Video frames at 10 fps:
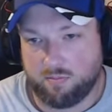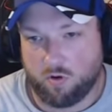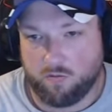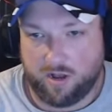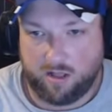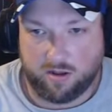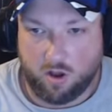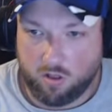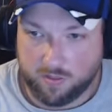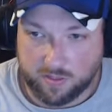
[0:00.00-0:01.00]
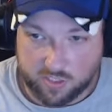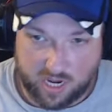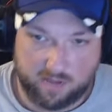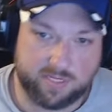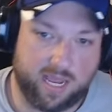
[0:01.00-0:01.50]
profile and all of the
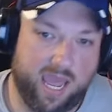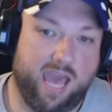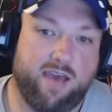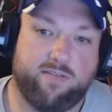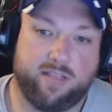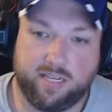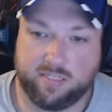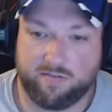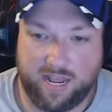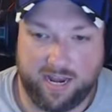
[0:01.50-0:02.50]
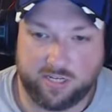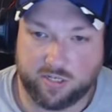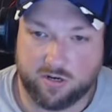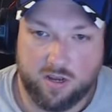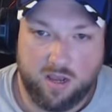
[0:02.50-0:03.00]
jobs I have and things of that nature,